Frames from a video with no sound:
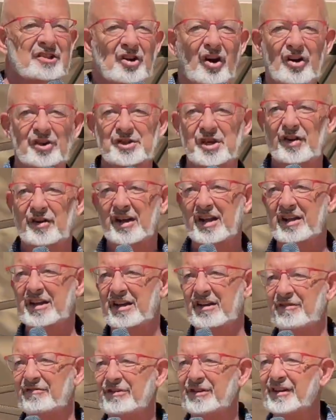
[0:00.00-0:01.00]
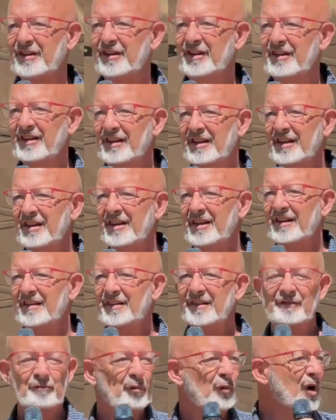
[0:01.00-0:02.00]
alternative.
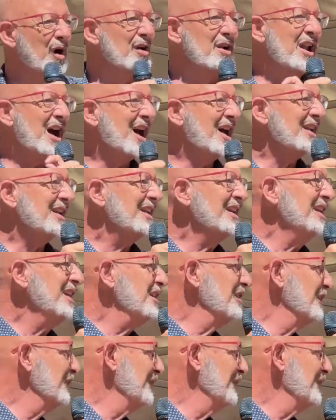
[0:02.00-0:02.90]
We're not near